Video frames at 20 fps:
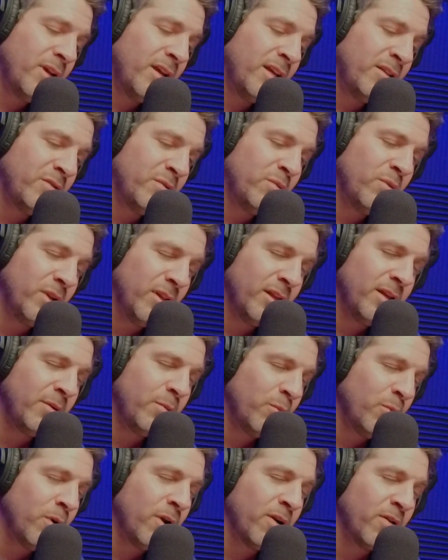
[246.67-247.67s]
it's really
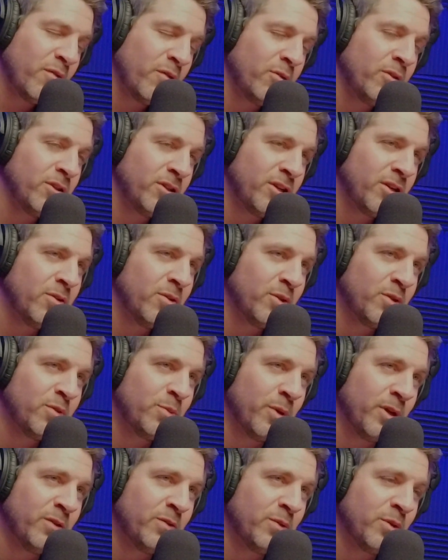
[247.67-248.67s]
wonderful to share this
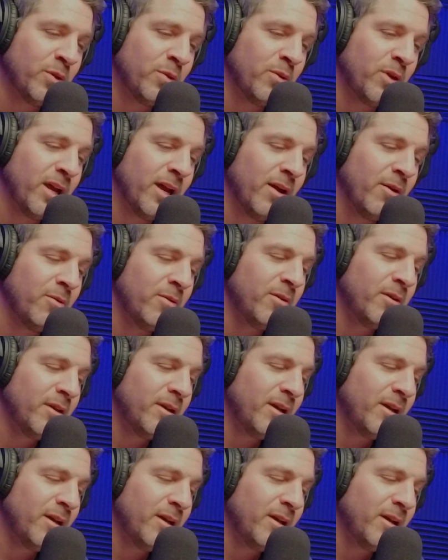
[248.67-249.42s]
space with you now.